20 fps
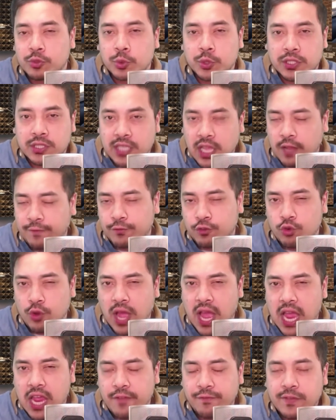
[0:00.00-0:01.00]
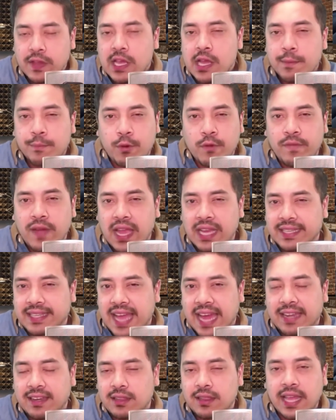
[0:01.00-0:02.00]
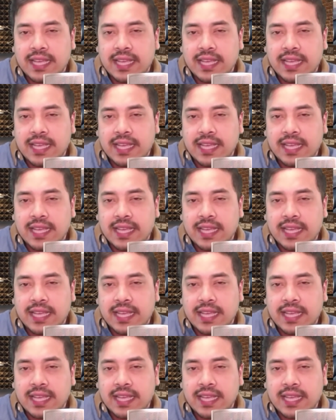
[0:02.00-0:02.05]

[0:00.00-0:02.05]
to self-drive, provide data